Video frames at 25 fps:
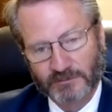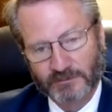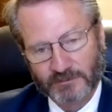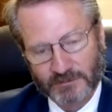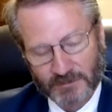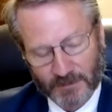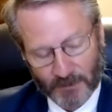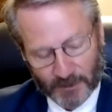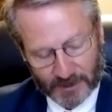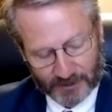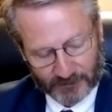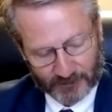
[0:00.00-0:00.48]

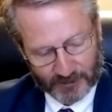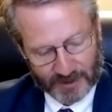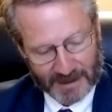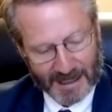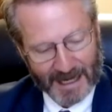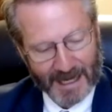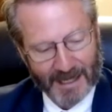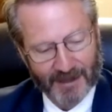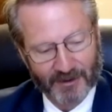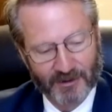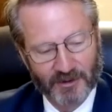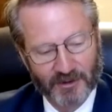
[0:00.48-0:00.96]
We've
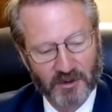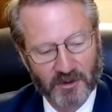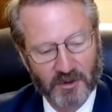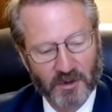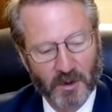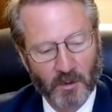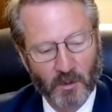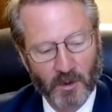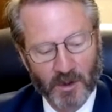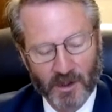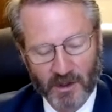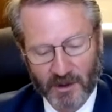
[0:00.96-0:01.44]
got to,
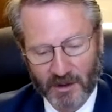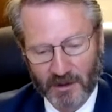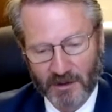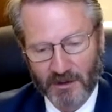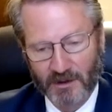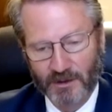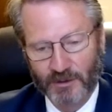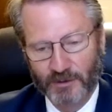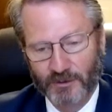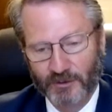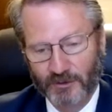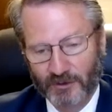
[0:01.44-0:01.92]
or we're going to
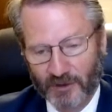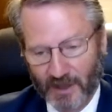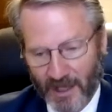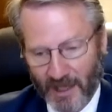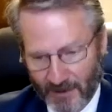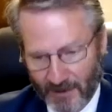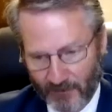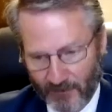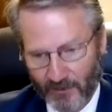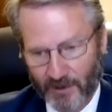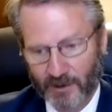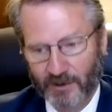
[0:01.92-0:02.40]
lose
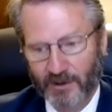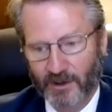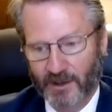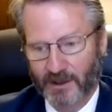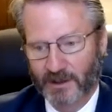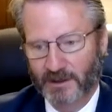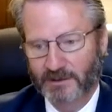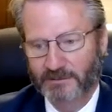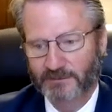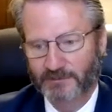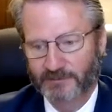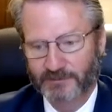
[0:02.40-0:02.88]

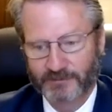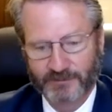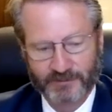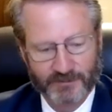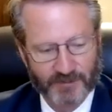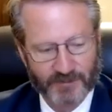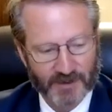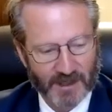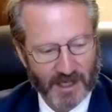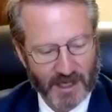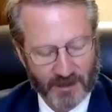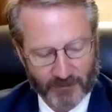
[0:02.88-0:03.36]
everything.
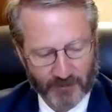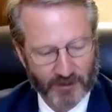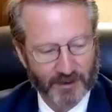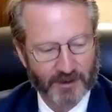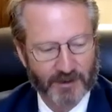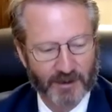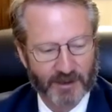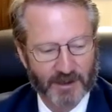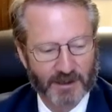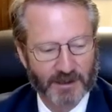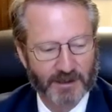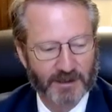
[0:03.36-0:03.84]

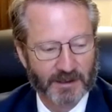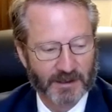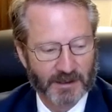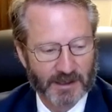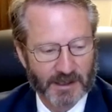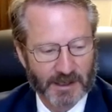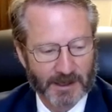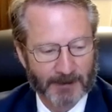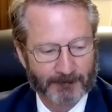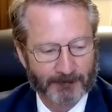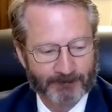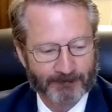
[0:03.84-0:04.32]

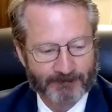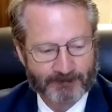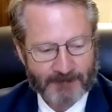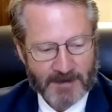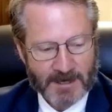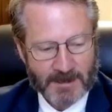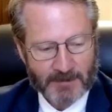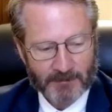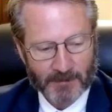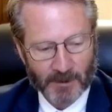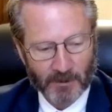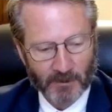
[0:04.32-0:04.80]

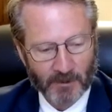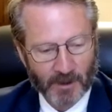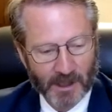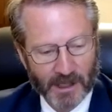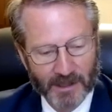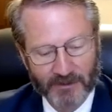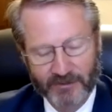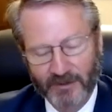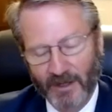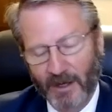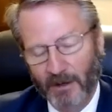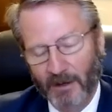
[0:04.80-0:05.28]
But
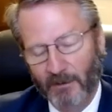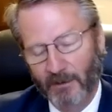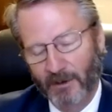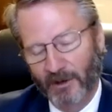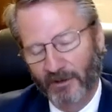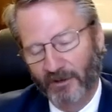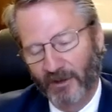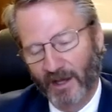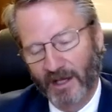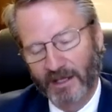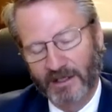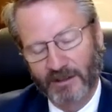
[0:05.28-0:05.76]
Russ, I want
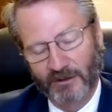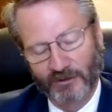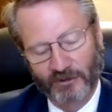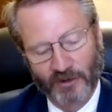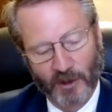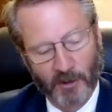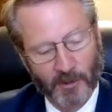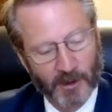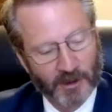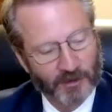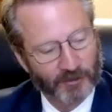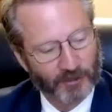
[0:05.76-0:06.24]
to thank you
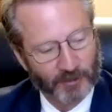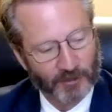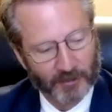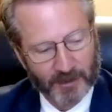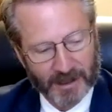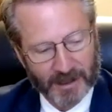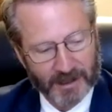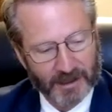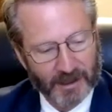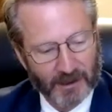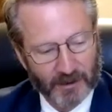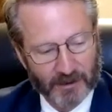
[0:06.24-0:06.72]
so much for
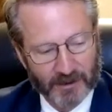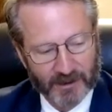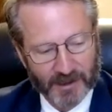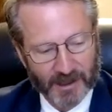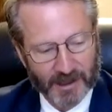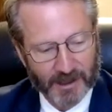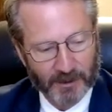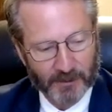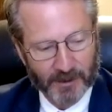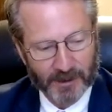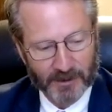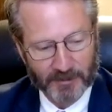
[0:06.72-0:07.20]
being here
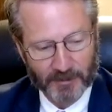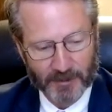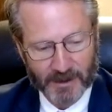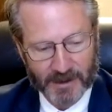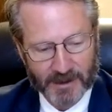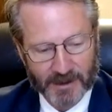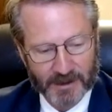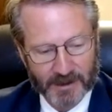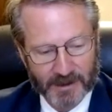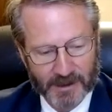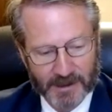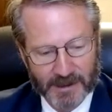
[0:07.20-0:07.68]
today with me.